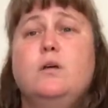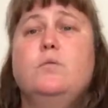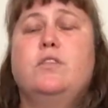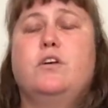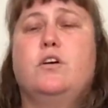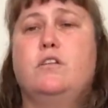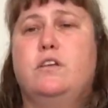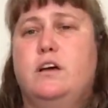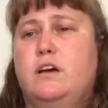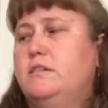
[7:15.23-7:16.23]
with all
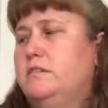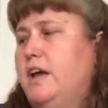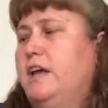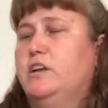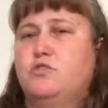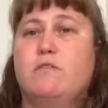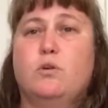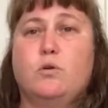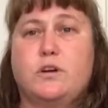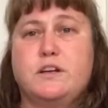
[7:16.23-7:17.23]
the hanging
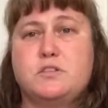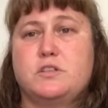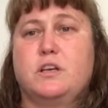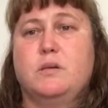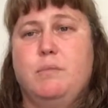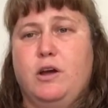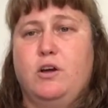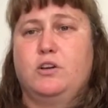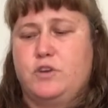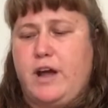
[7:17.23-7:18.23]
travel organizers and compare
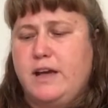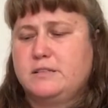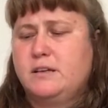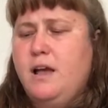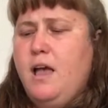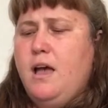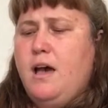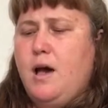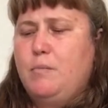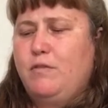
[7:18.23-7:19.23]
and contrast.
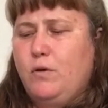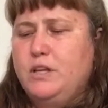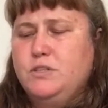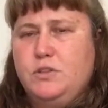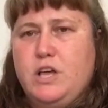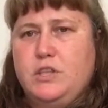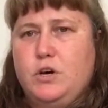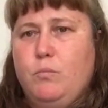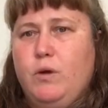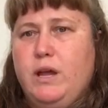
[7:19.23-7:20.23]
Before I do that
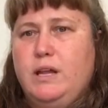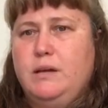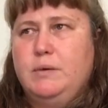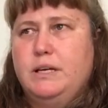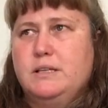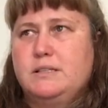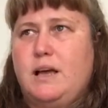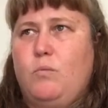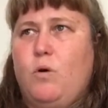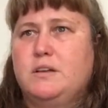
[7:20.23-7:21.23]
though, I'm waiting because
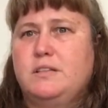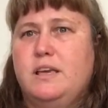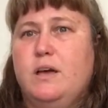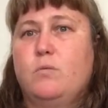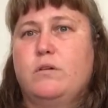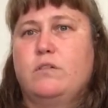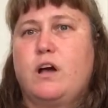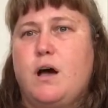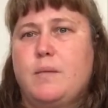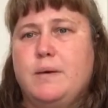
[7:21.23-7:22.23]
I want to get one of the
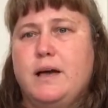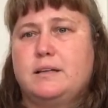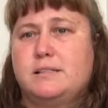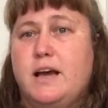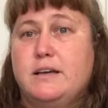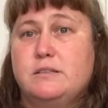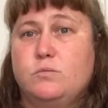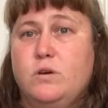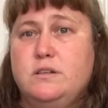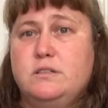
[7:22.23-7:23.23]
compact sized
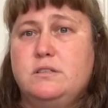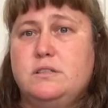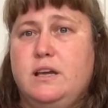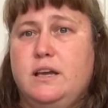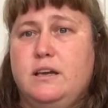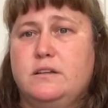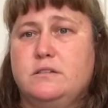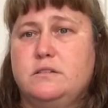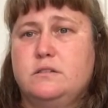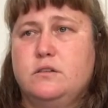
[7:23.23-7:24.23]
ones,
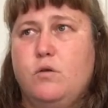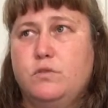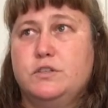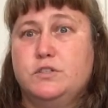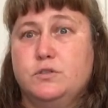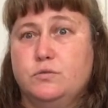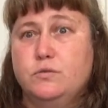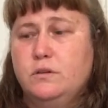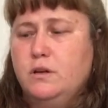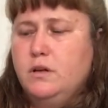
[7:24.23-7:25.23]
and hopefully soon.